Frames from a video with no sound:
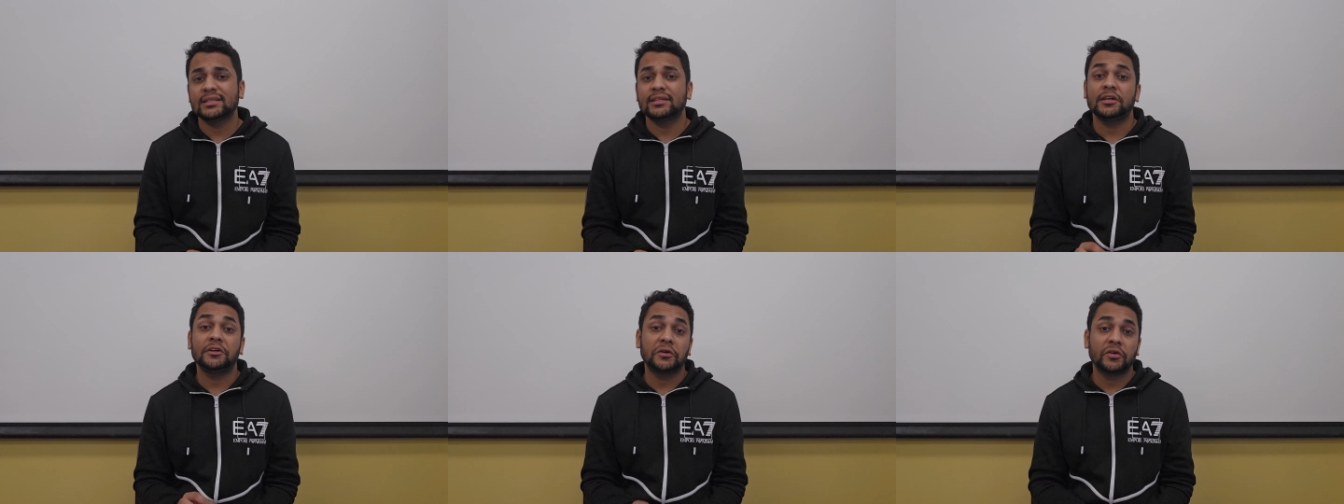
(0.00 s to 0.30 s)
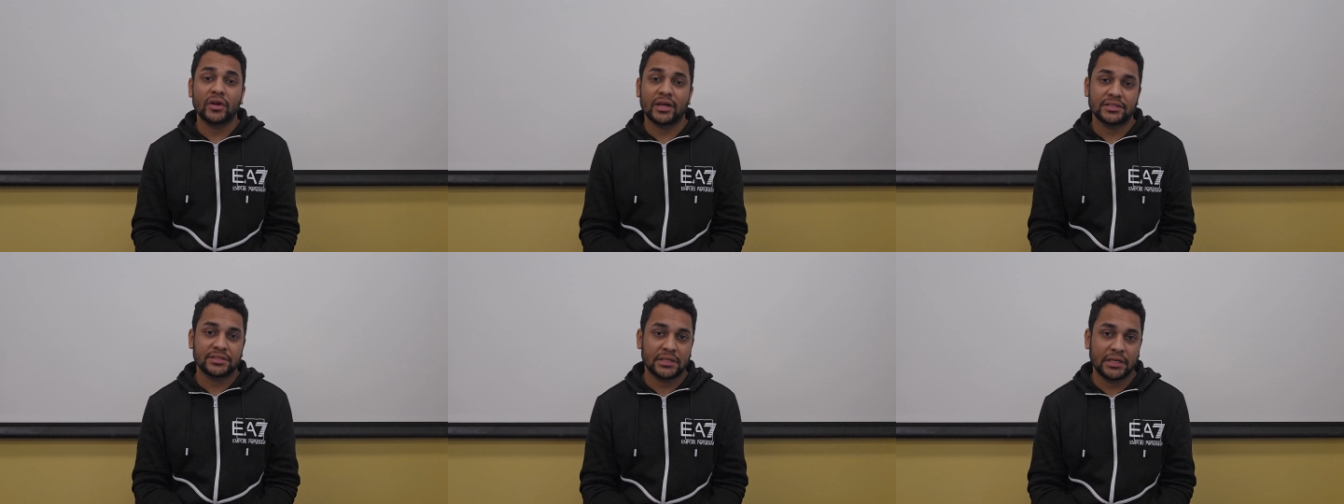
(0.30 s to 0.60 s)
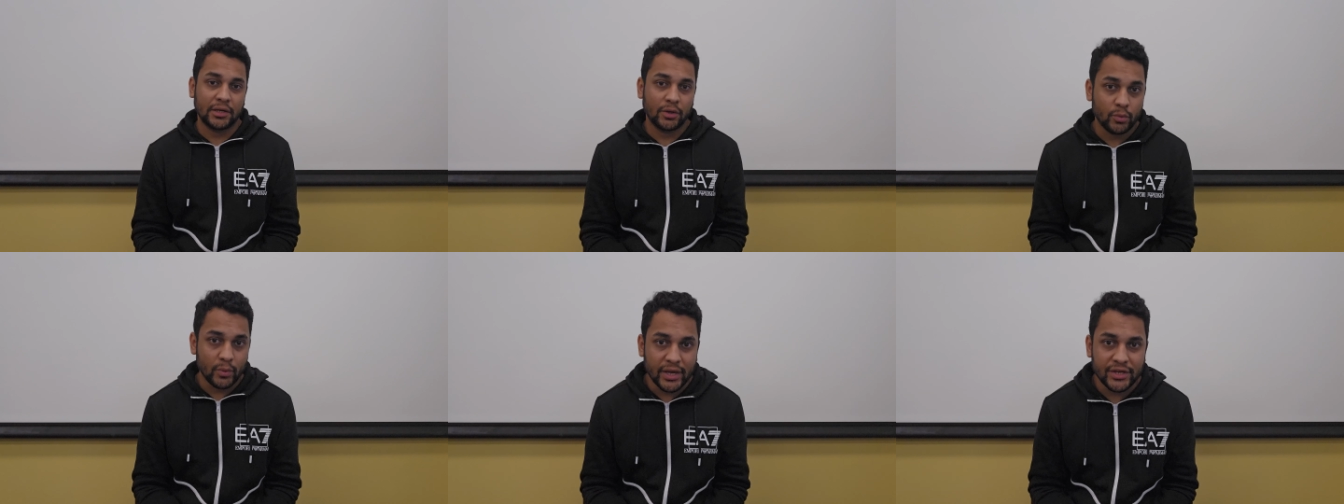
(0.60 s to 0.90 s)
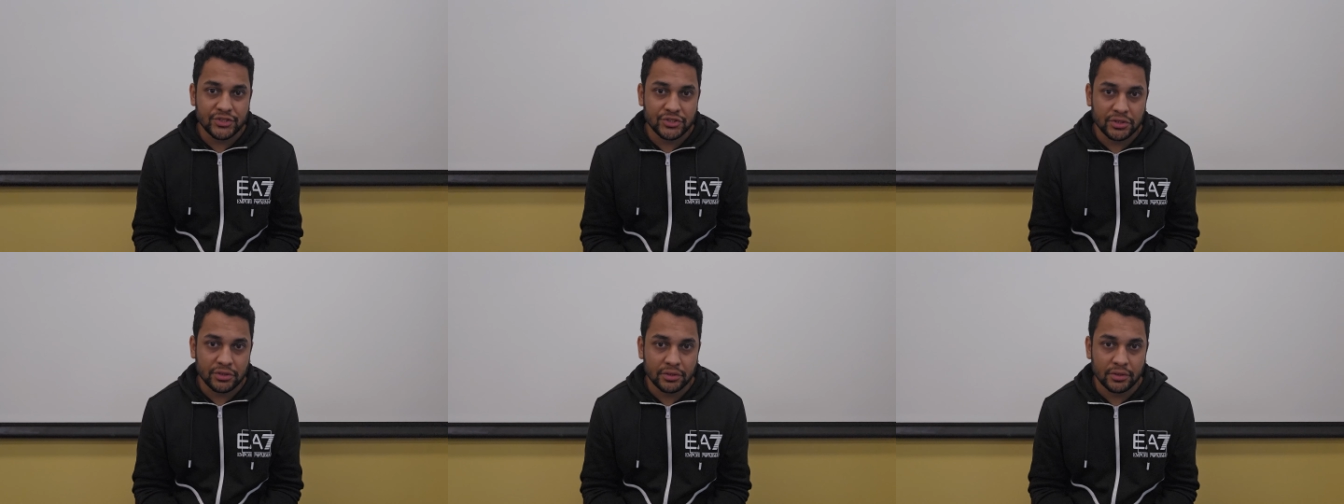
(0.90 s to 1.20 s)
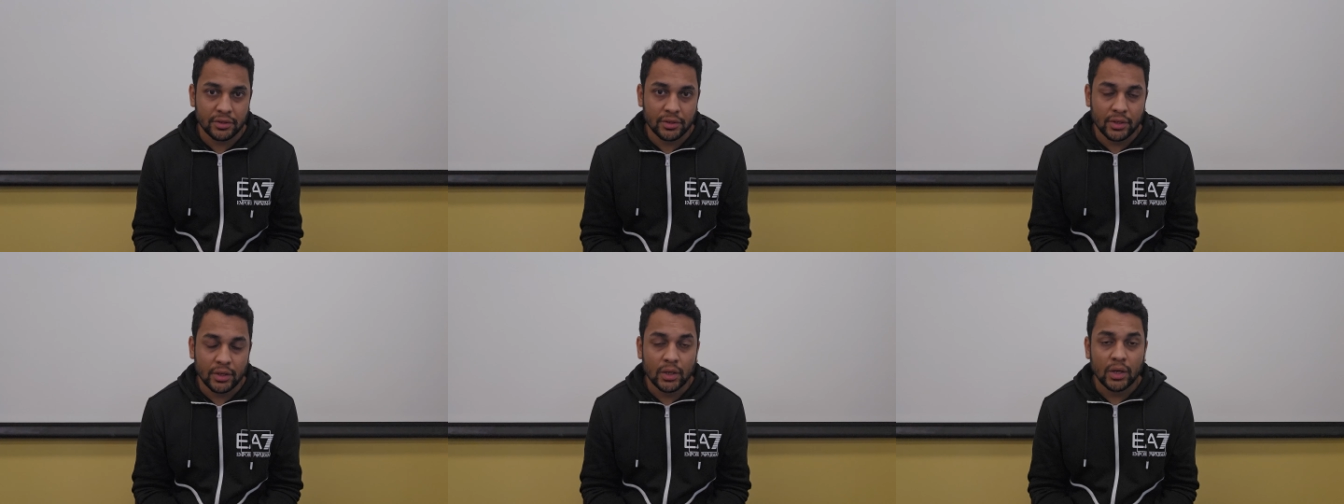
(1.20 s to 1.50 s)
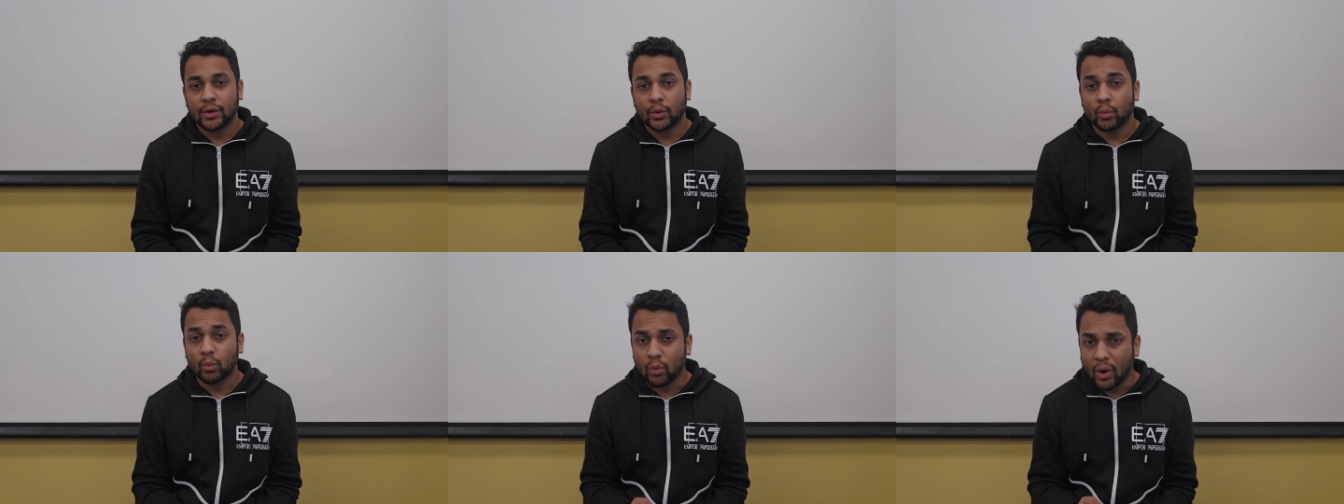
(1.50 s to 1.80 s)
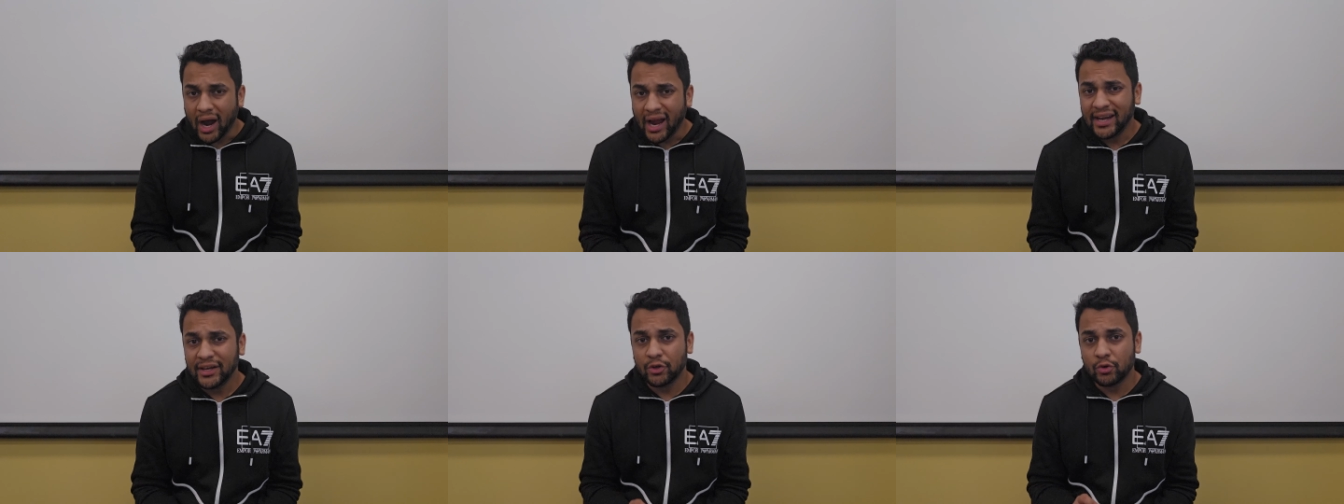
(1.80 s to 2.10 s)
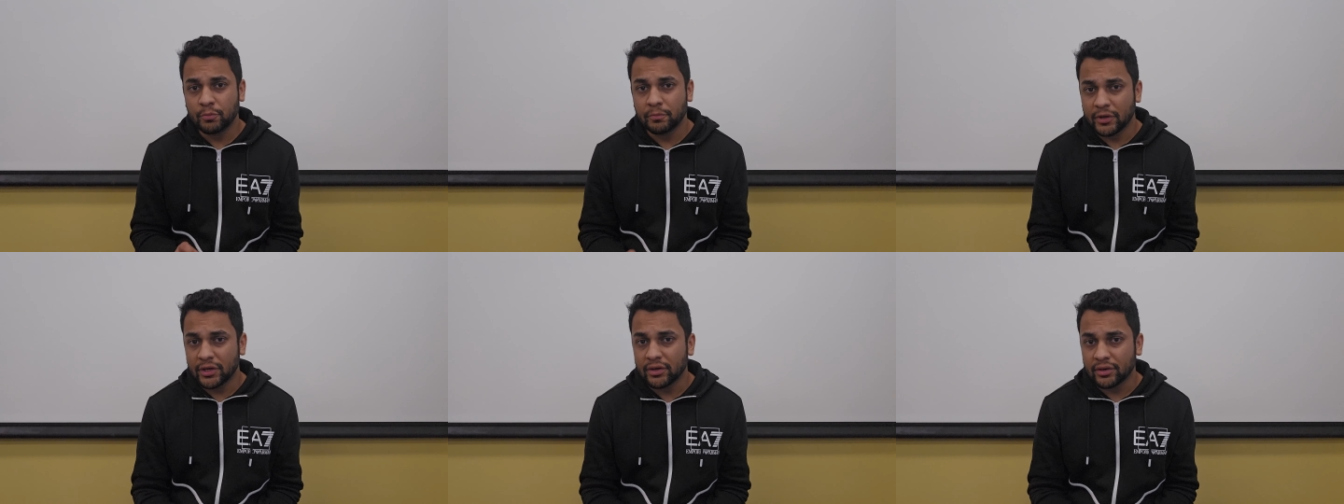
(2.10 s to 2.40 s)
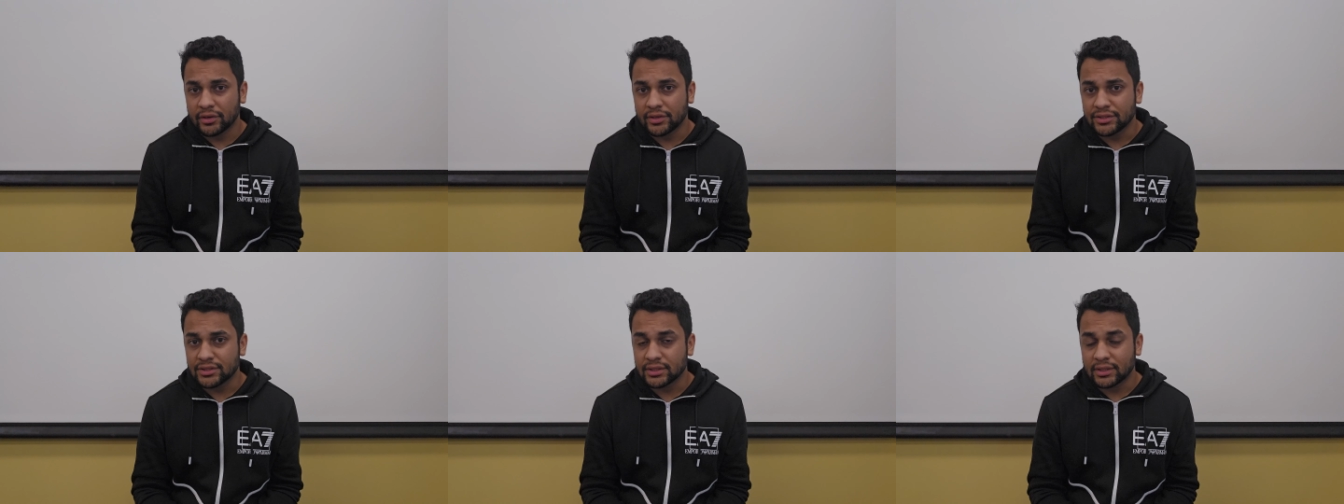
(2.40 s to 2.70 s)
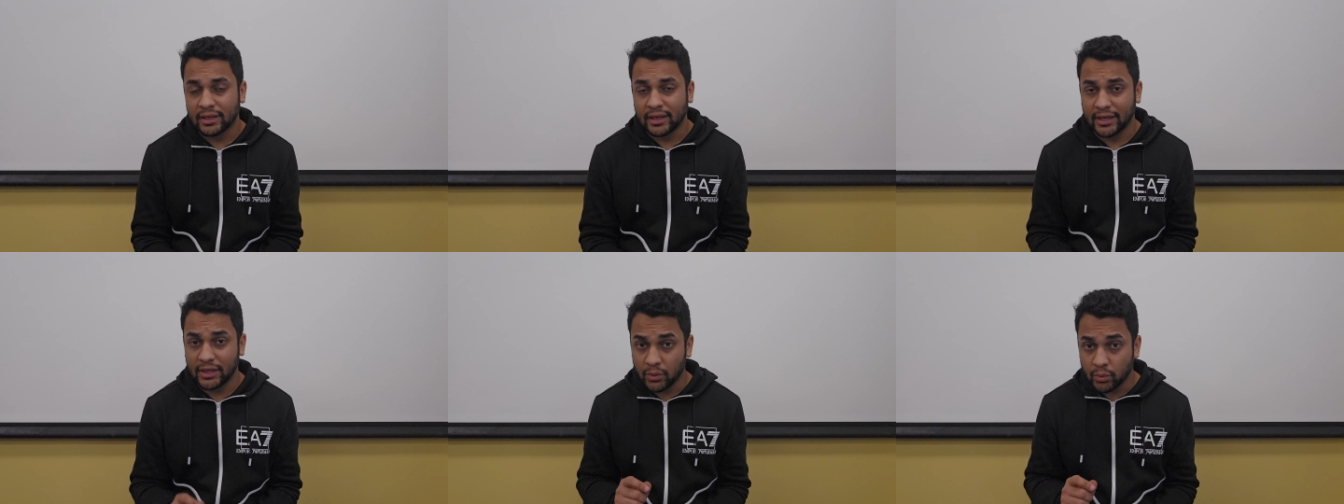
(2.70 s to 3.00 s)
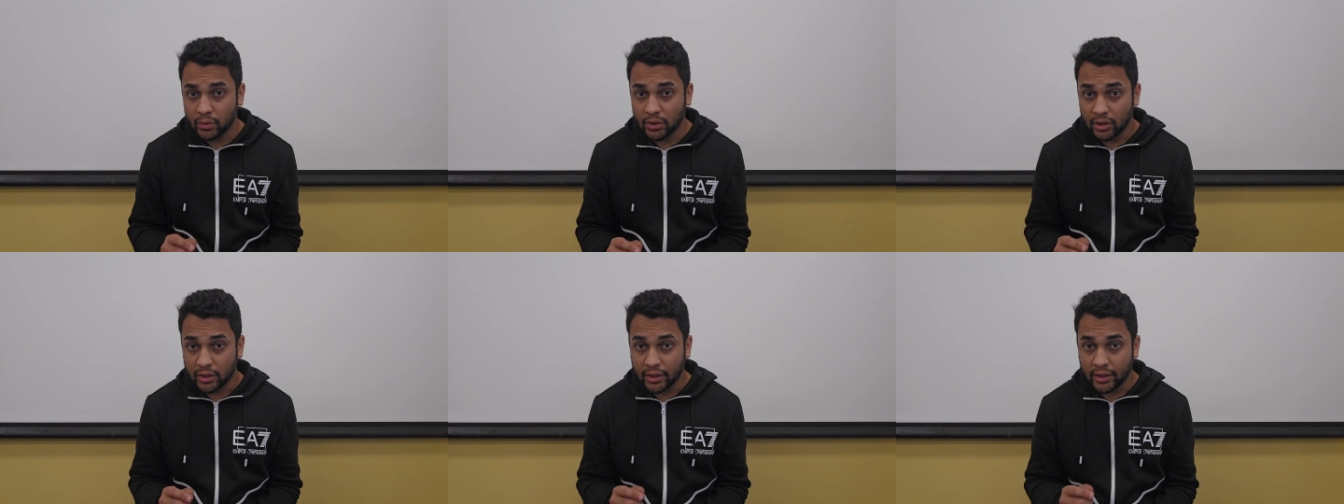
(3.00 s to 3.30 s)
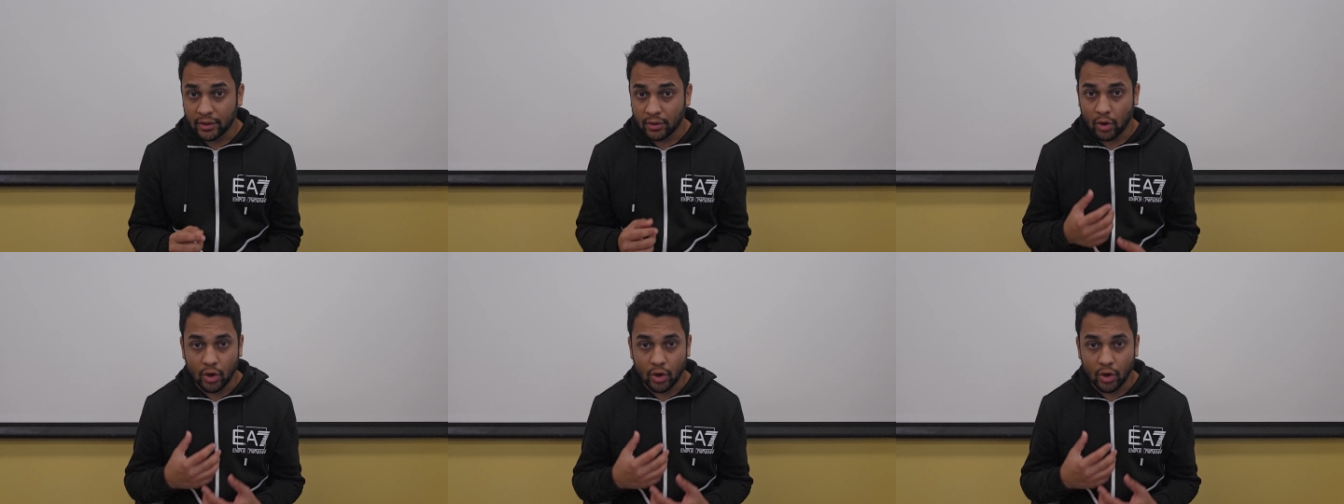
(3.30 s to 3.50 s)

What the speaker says: an interesting question. Why do mirrors invert